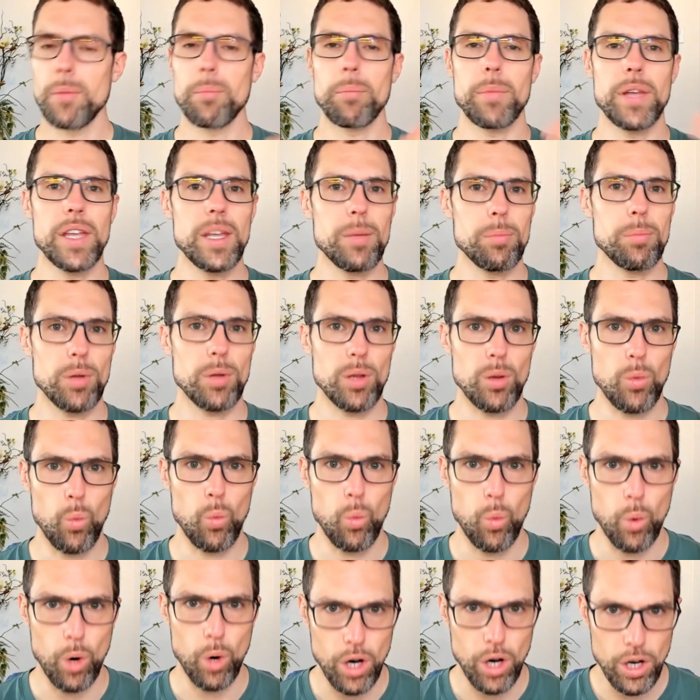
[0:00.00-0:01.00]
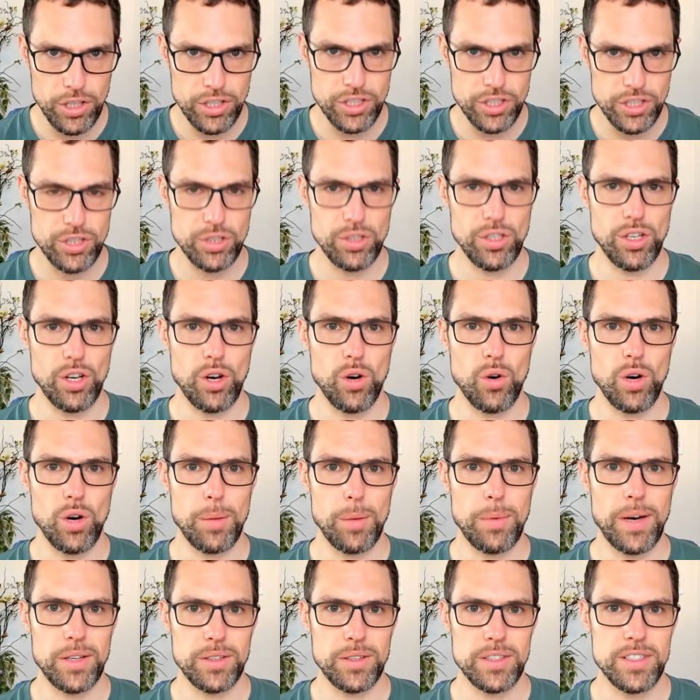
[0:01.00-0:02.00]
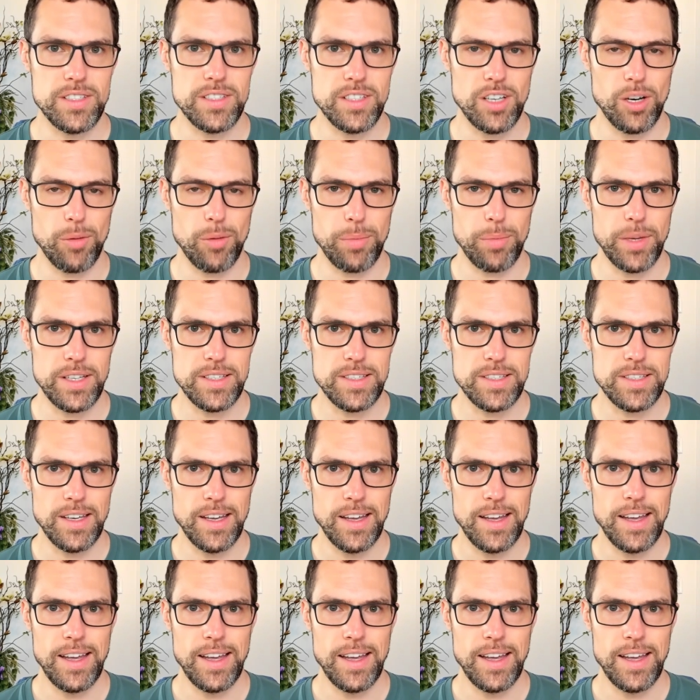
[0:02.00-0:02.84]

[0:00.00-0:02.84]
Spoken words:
People want to know about these topics.